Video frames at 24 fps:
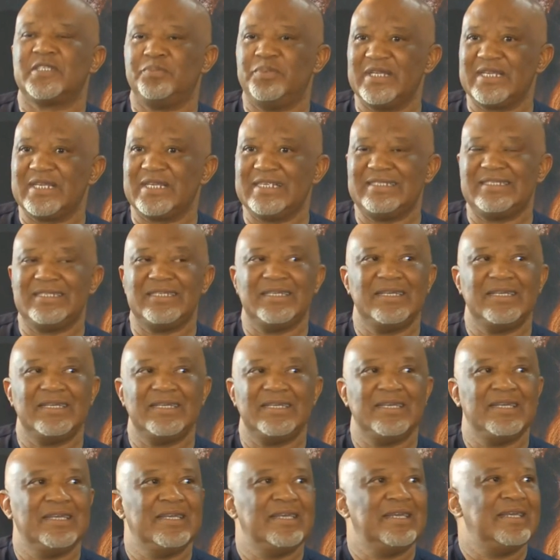spirit
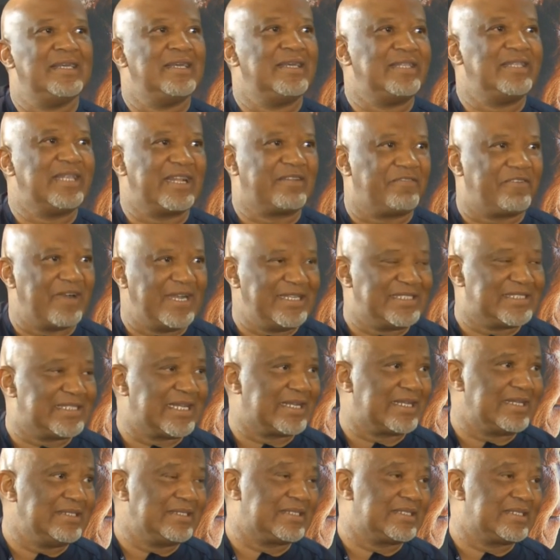that
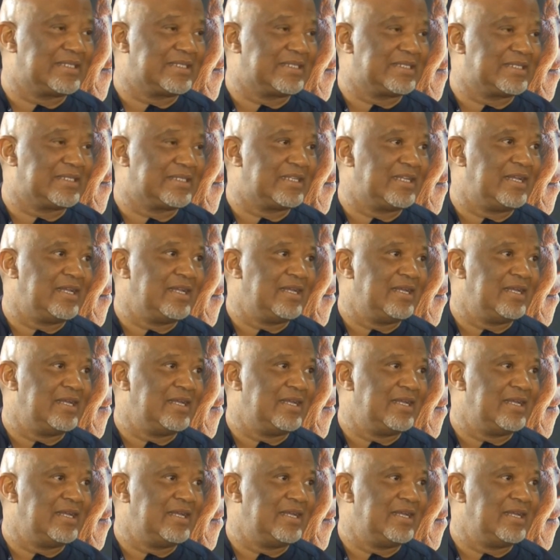fights against